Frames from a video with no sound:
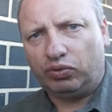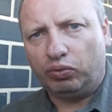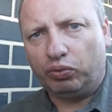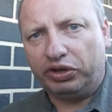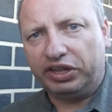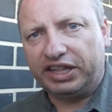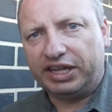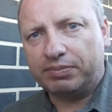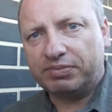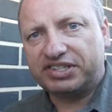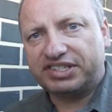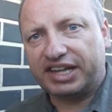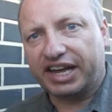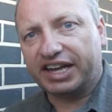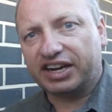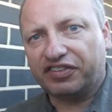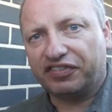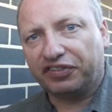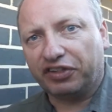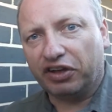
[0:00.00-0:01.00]
William
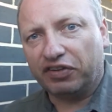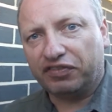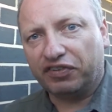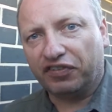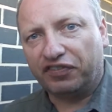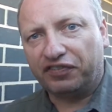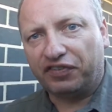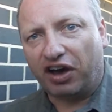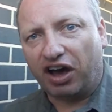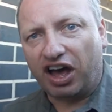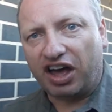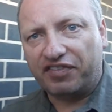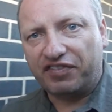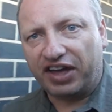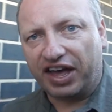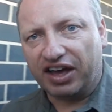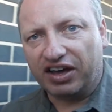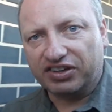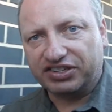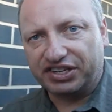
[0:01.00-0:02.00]
stayed afloat for five
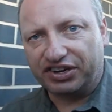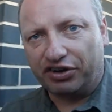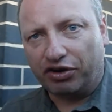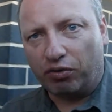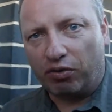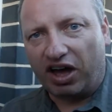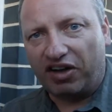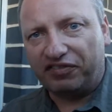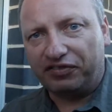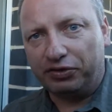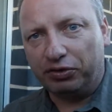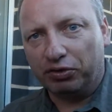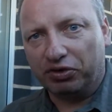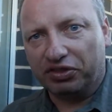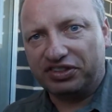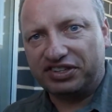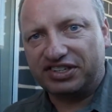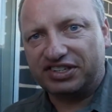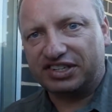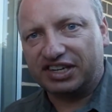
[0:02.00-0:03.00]
hours in a rough
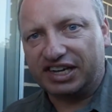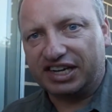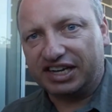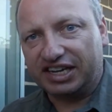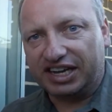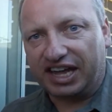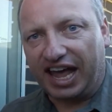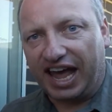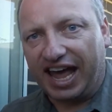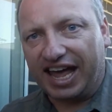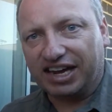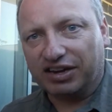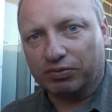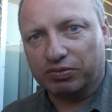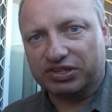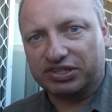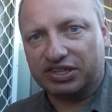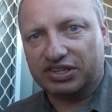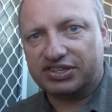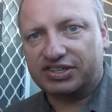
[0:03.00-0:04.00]
North Sea and
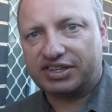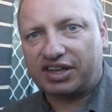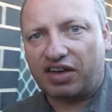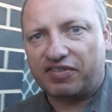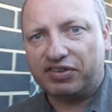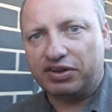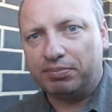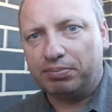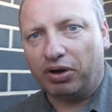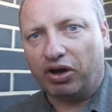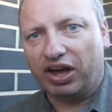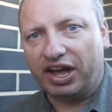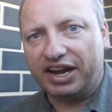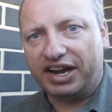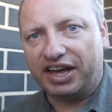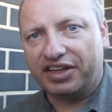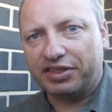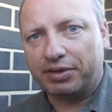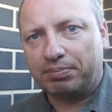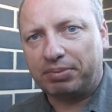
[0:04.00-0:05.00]
was discovered by
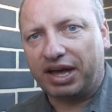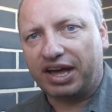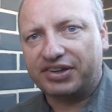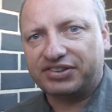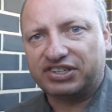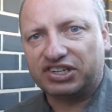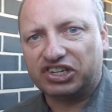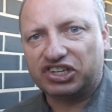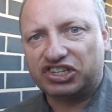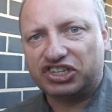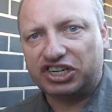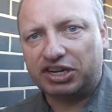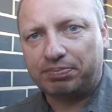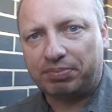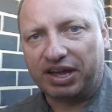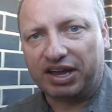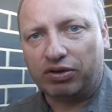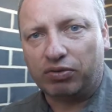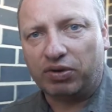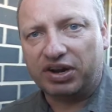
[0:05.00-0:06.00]
another passing ship and